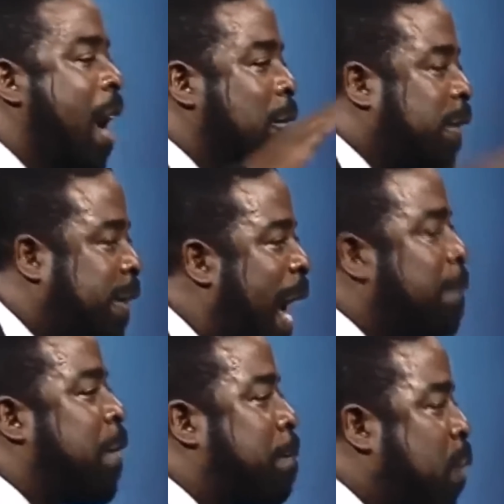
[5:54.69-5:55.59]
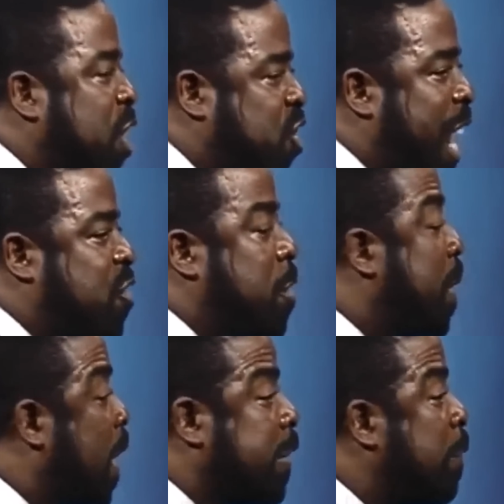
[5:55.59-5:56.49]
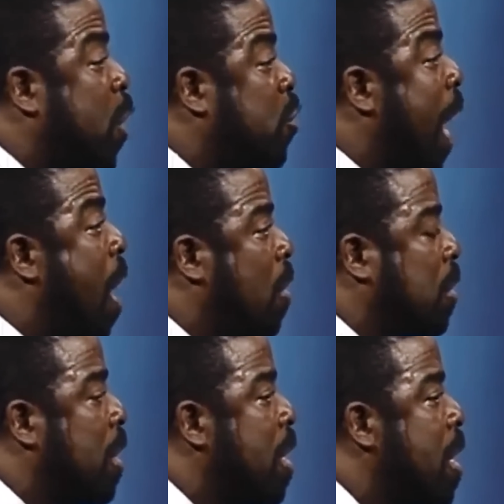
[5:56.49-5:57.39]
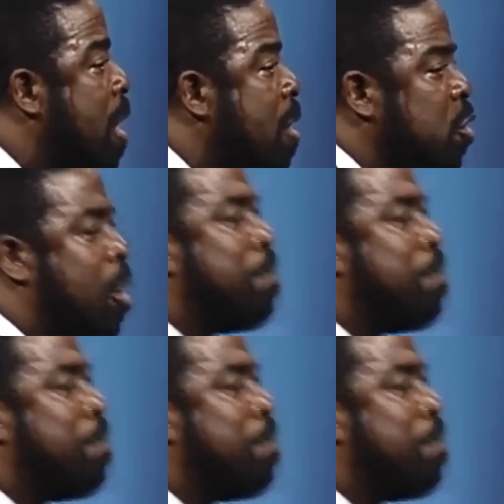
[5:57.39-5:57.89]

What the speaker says: of self-appreciation, because if you don't, you're